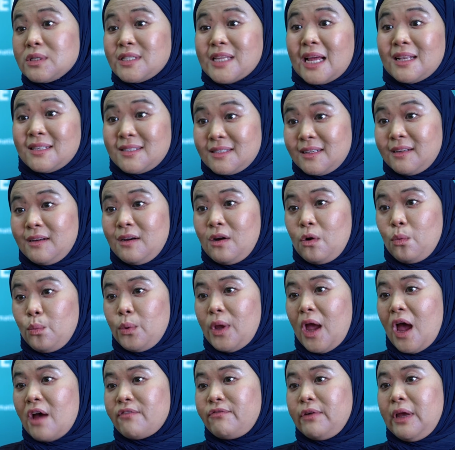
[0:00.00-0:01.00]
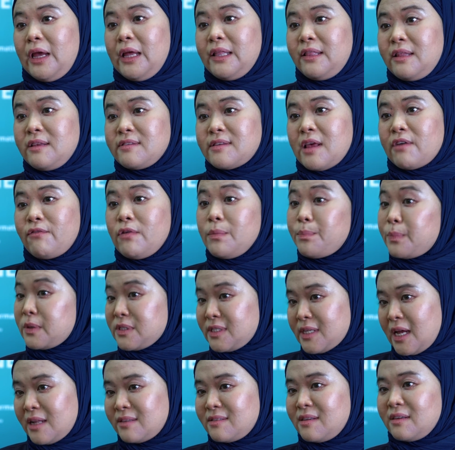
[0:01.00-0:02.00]
center, we have
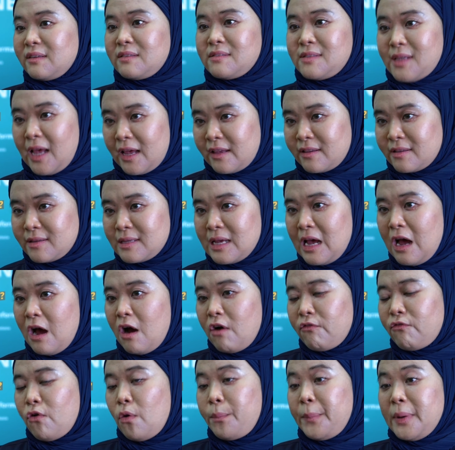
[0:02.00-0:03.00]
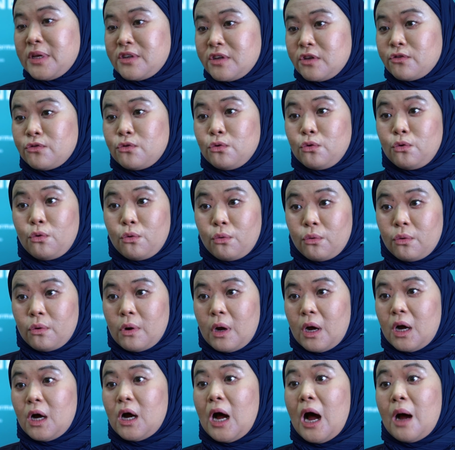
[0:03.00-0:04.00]
87% success for patients to go
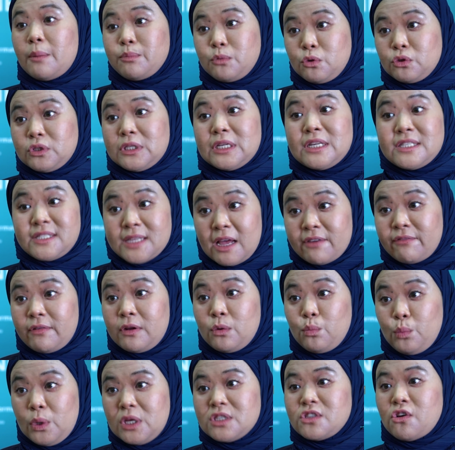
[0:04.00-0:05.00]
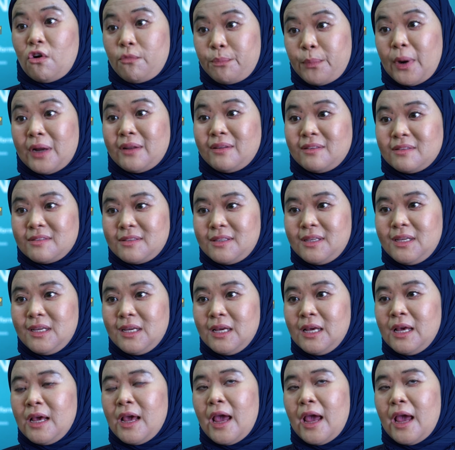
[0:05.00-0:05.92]
up to 37 weeks of pregnancy,